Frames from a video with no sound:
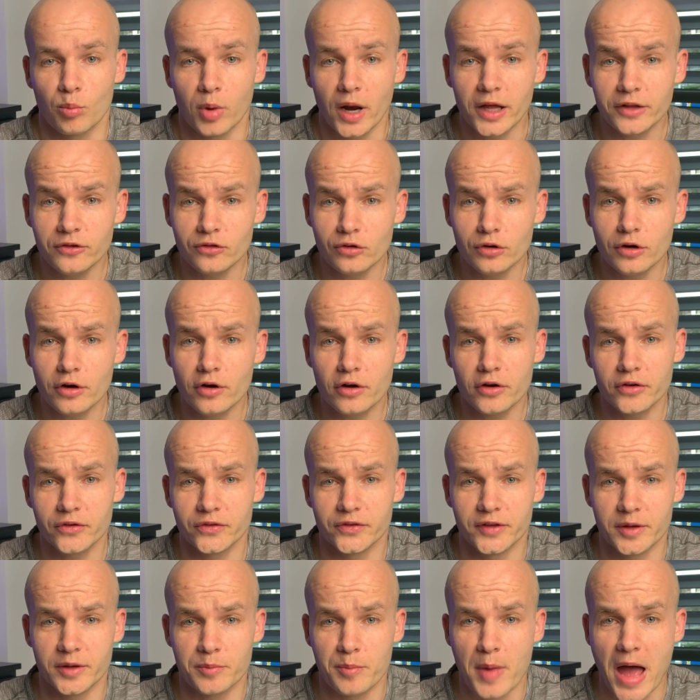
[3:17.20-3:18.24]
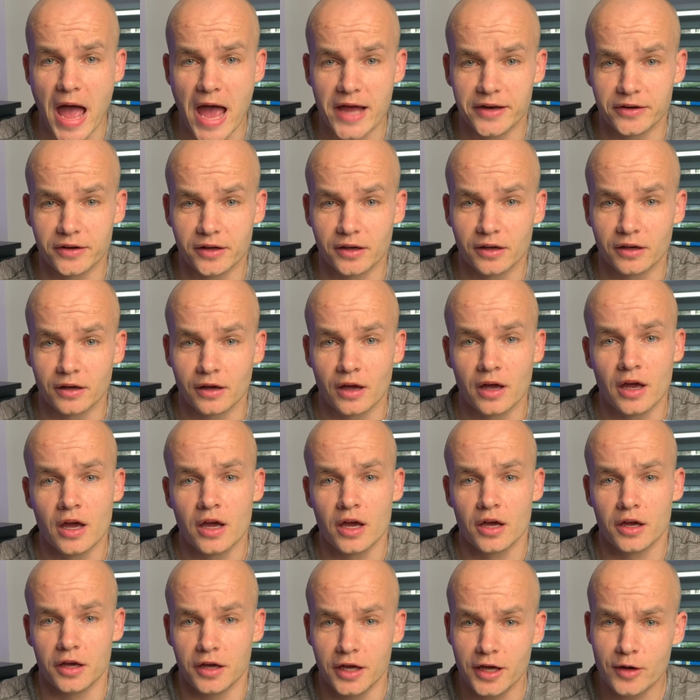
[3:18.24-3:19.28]
Blood sugar is demanding.
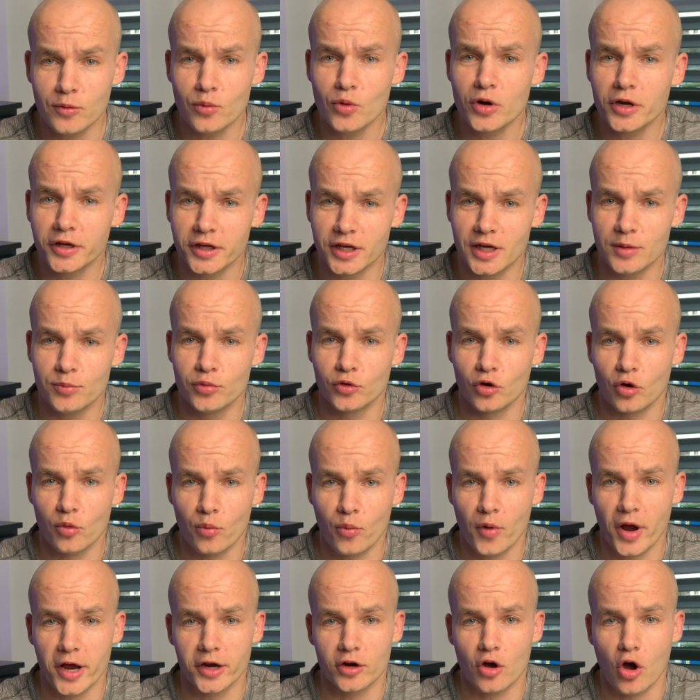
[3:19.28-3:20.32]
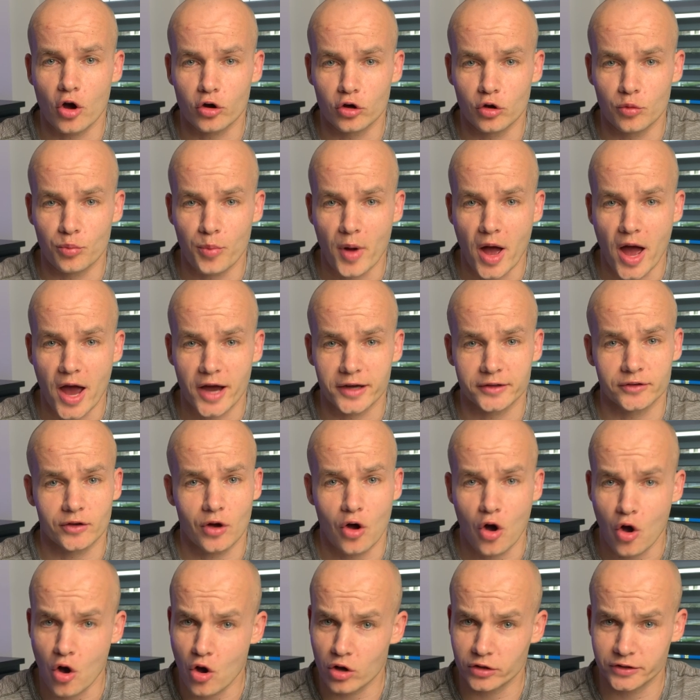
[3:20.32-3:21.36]
He will keep your brain occupied
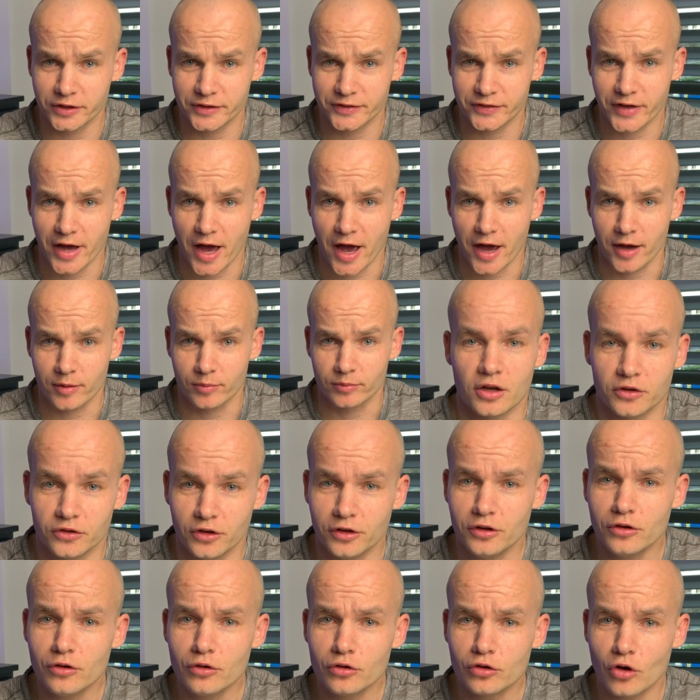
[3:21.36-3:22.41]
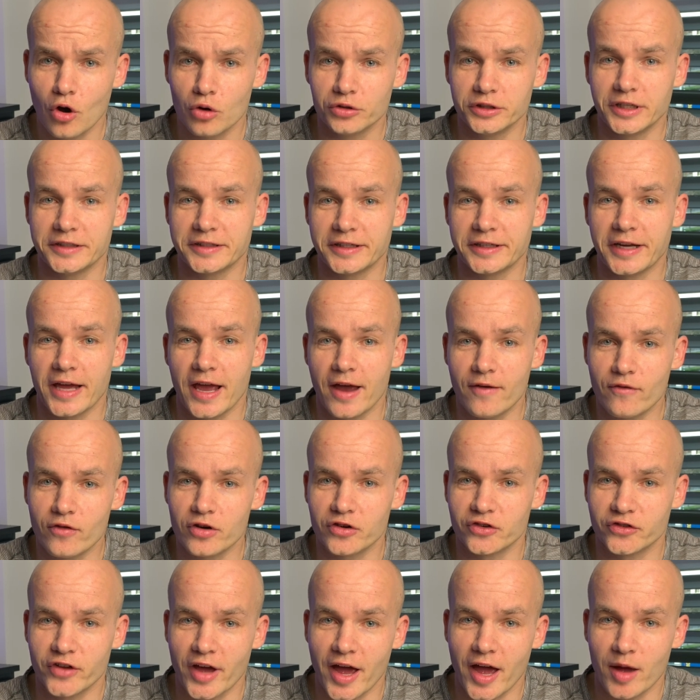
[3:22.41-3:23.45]
all the time. Did you know that an
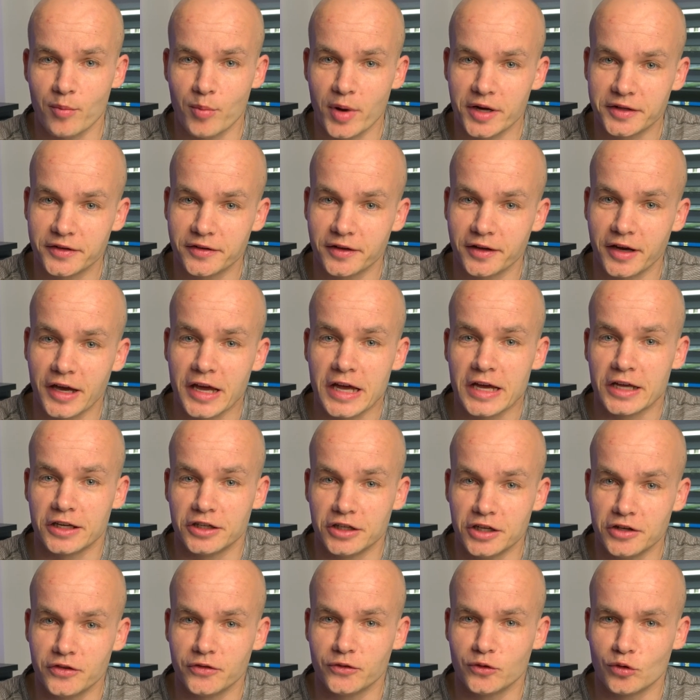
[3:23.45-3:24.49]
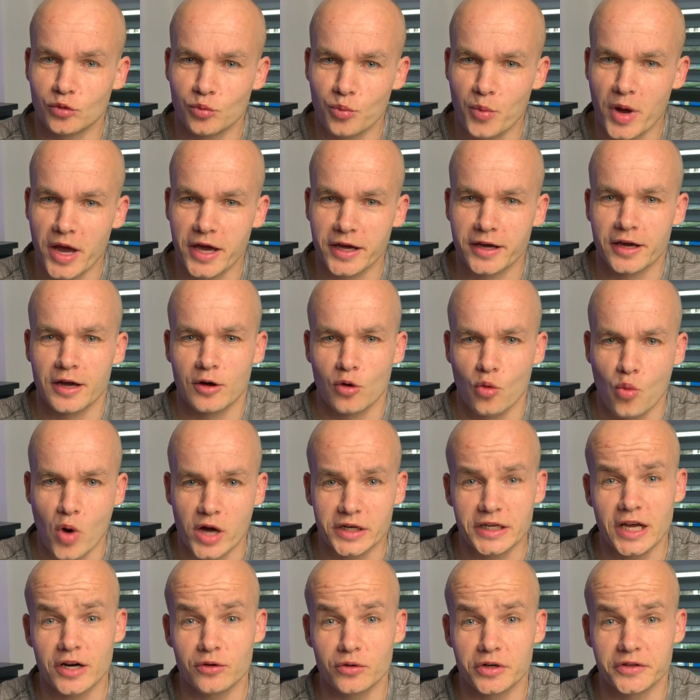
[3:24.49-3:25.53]
average diabetic needs to make one
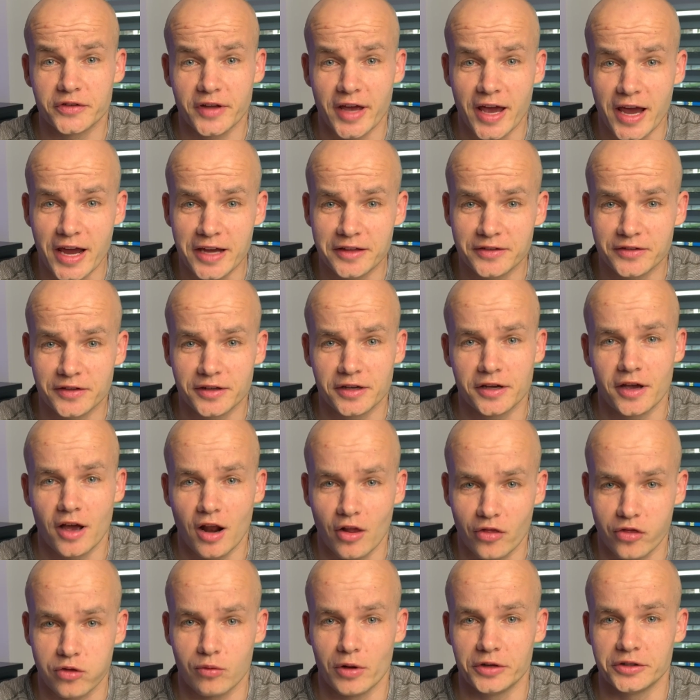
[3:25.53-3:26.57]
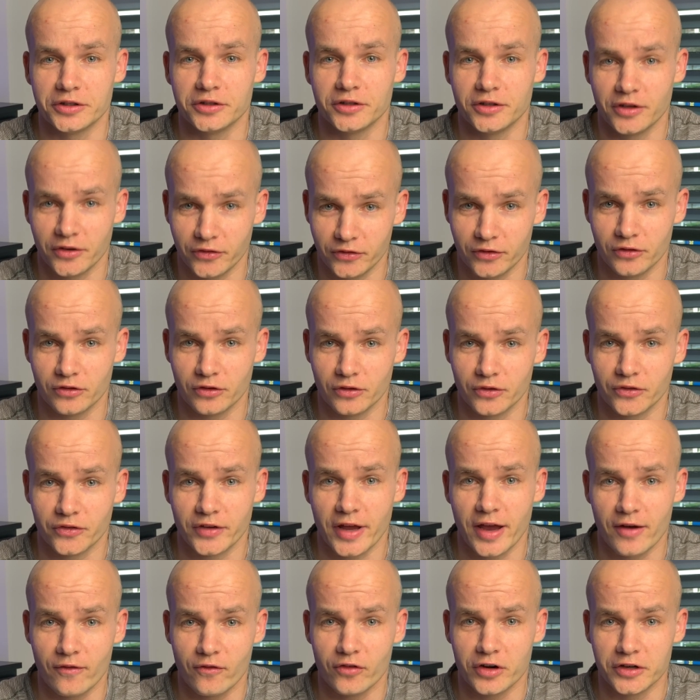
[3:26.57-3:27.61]
hundred eighty health-related decisions
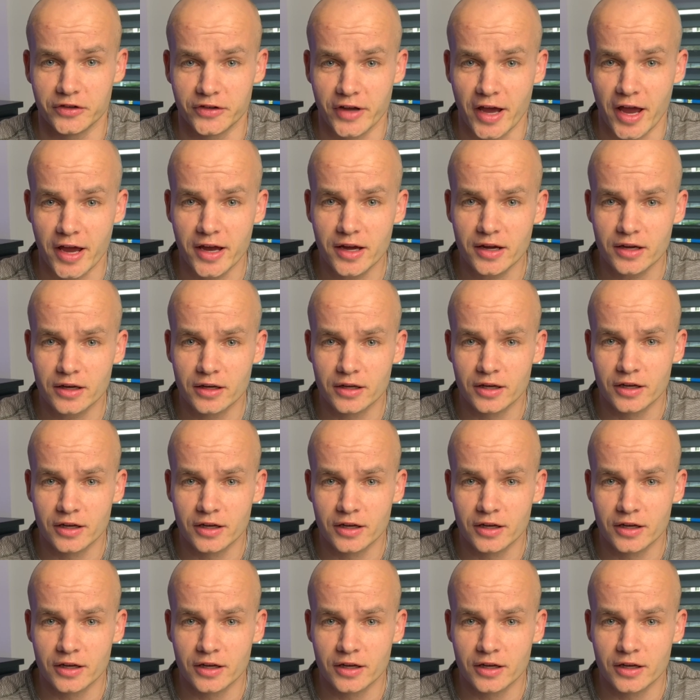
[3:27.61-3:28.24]
every day?